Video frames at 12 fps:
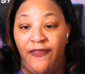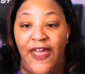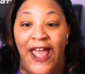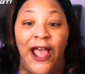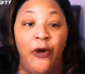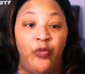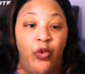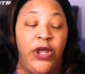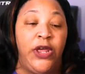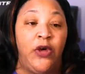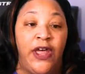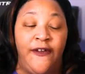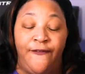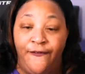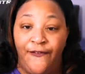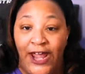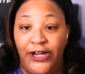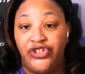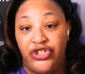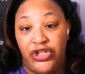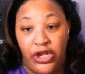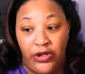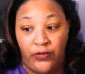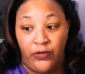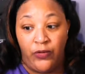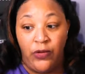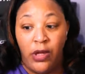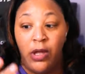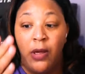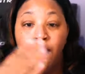that will affect you